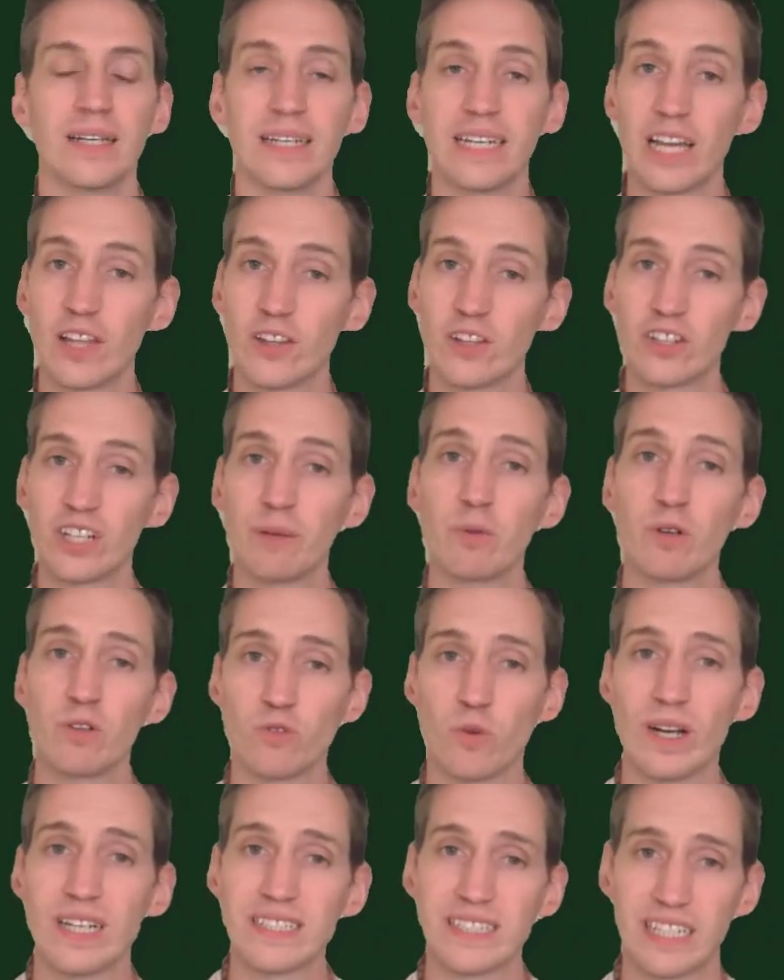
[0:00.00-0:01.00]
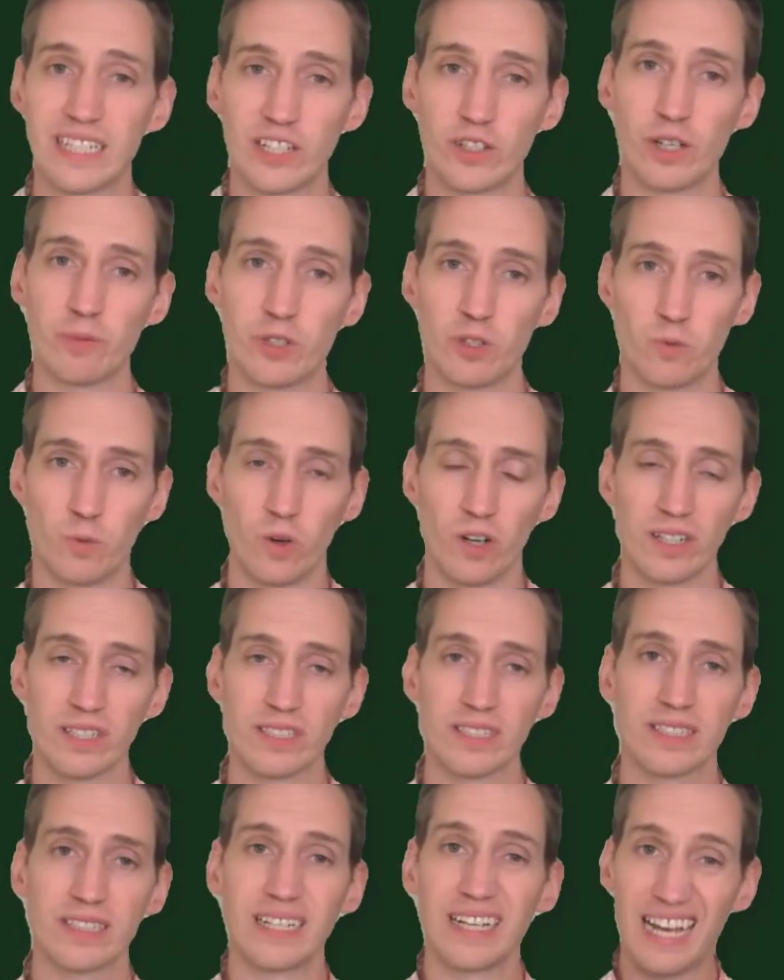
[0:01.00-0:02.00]
Now, there are a number of ways that encryption
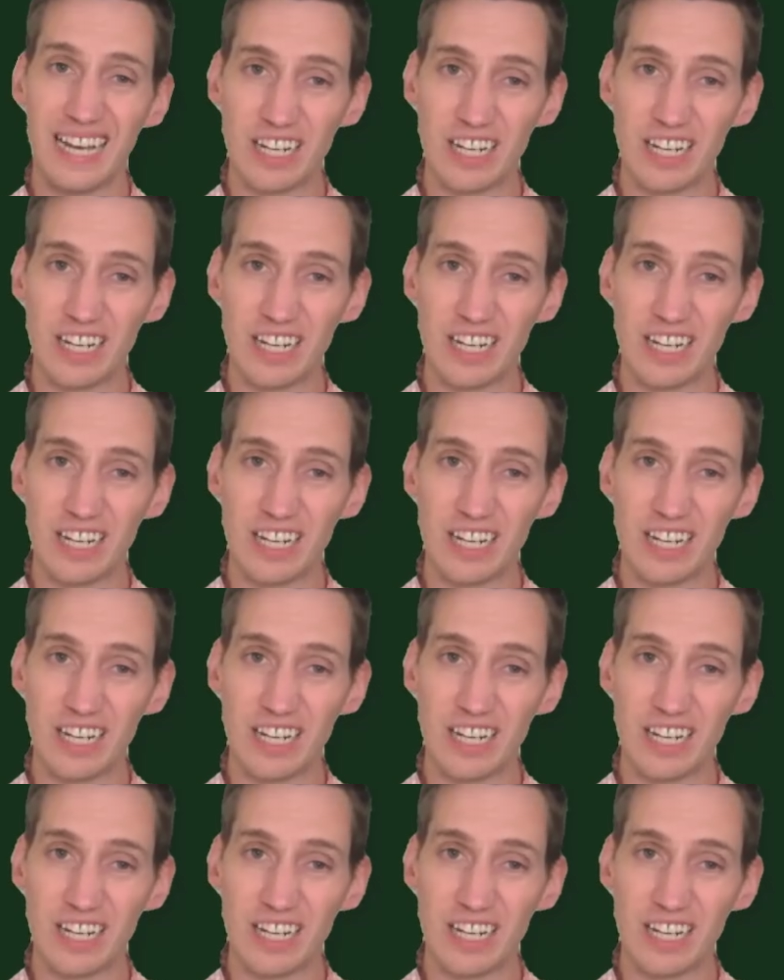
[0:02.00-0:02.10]
works.